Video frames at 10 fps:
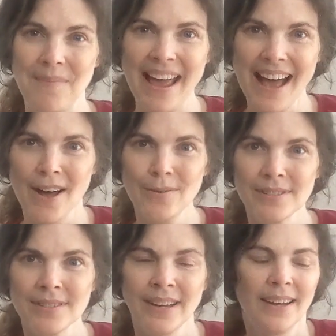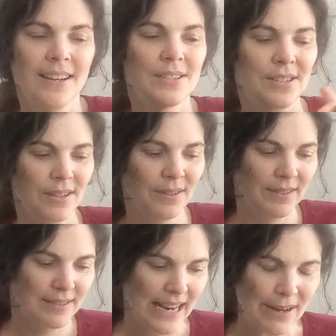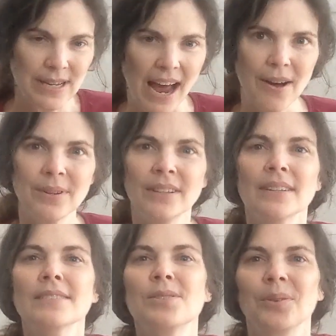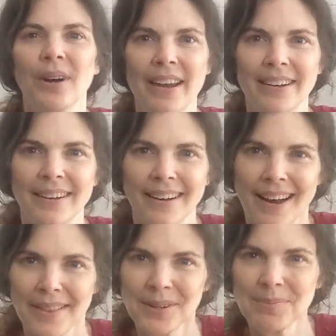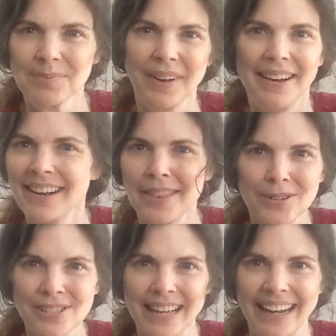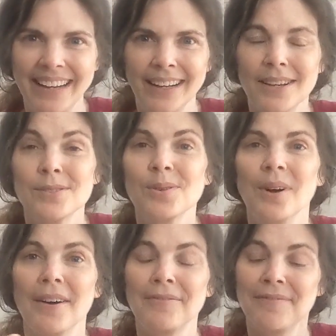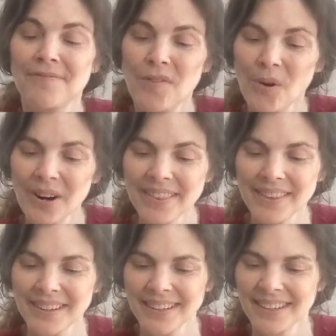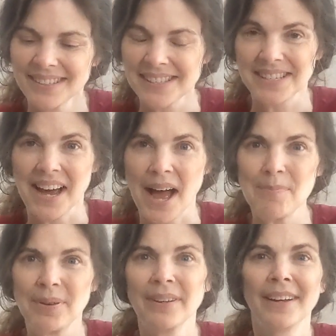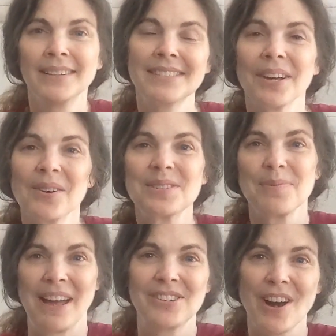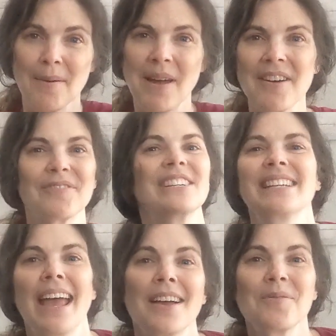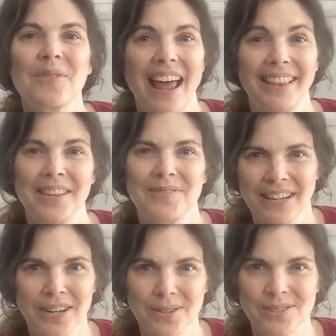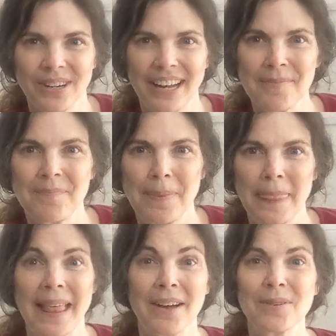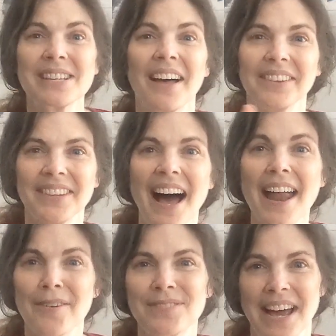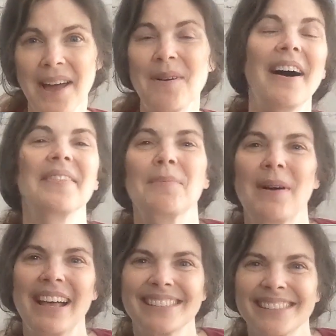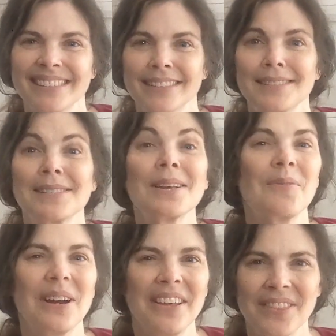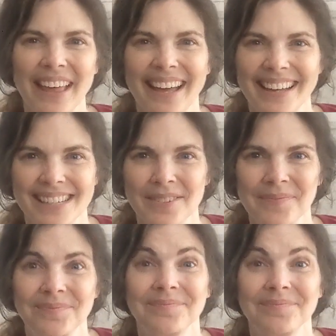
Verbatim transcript: my house to downtown, to another, another city, to a fourth stop to go to my job every day when I lived in Costa Rica. That was a lot of time on the bus. So what do you think I did?